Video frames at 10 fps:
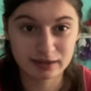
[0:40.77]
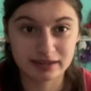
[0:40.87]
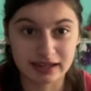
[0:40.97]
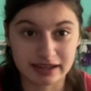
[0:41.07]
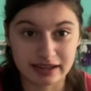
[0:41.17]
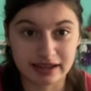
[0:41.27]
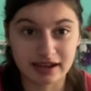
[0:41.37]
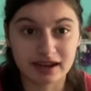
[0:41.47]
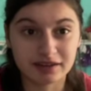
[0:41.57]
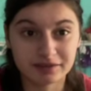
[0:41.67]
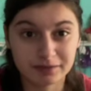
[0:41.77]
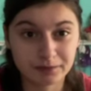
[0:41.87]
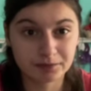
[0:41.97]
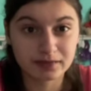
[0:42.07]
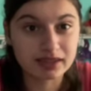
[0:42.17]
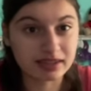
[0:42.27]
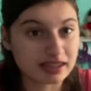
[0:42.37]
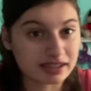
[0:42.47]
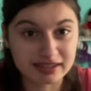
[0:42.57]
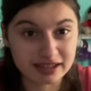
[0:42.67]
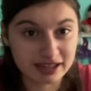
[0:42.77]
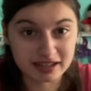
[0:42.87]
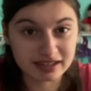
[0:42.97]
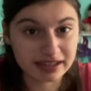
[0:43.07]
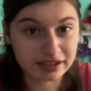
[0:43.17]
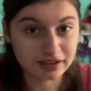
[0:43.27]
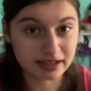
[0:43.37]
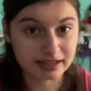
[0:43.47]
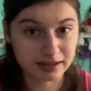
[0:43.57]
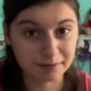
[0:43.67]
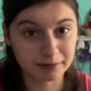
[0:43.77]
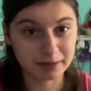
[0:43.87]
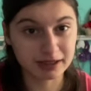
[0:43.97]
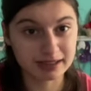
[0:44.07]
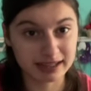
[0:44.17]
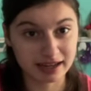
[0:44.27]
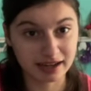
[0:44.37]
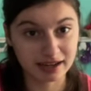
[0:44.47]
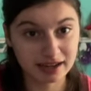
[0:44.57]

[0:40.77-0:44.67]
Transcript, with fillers: that kick off this channel that you guys have been watching.